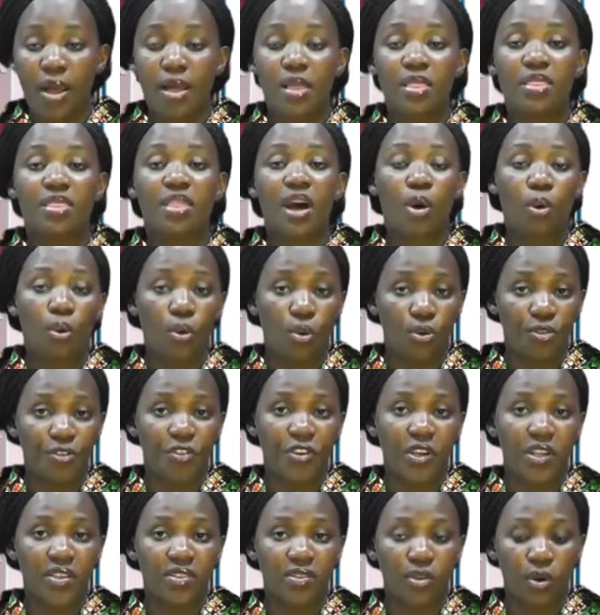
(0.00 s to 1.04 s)
The
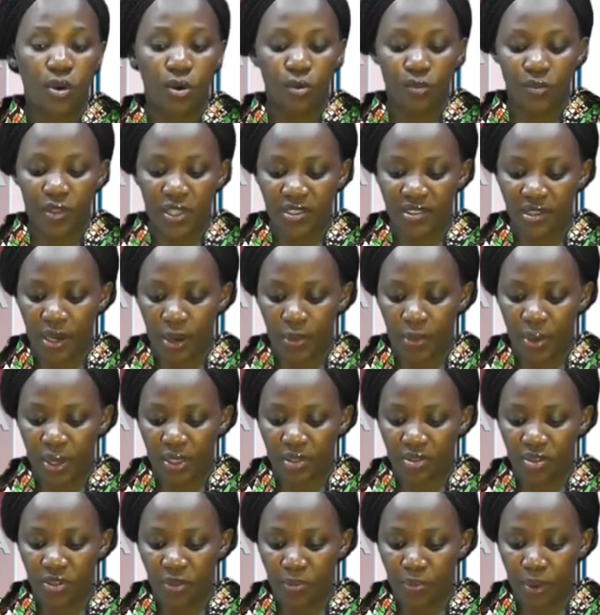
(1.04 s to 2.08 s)
Office of the
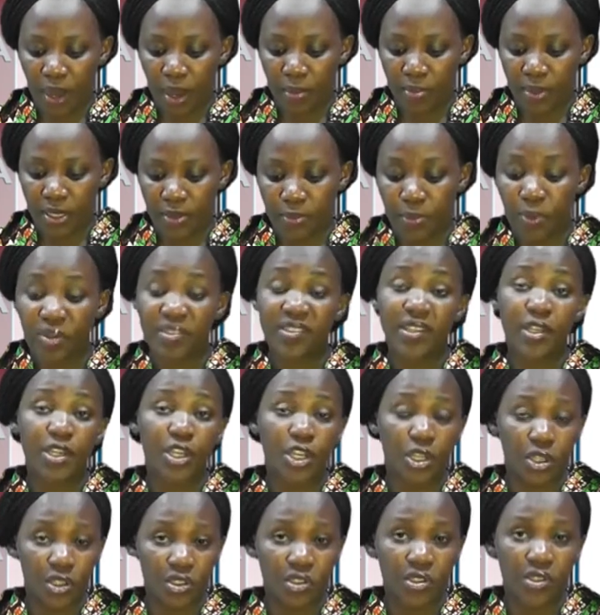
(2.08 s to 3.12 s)
Director of Public
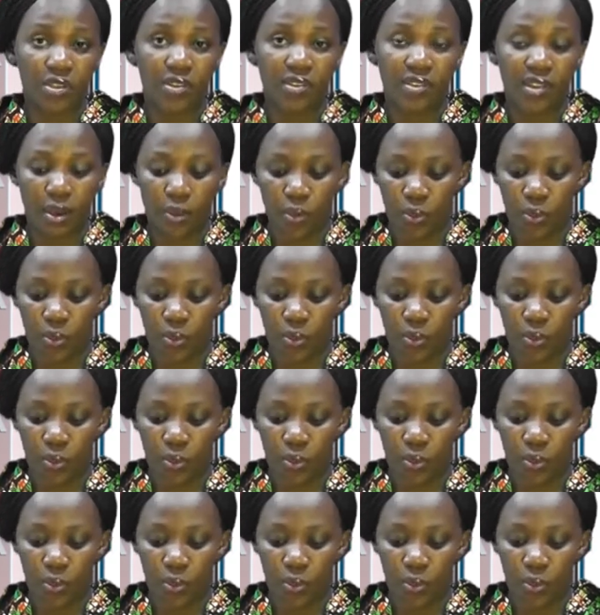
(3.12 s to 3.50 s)
Prosecutions,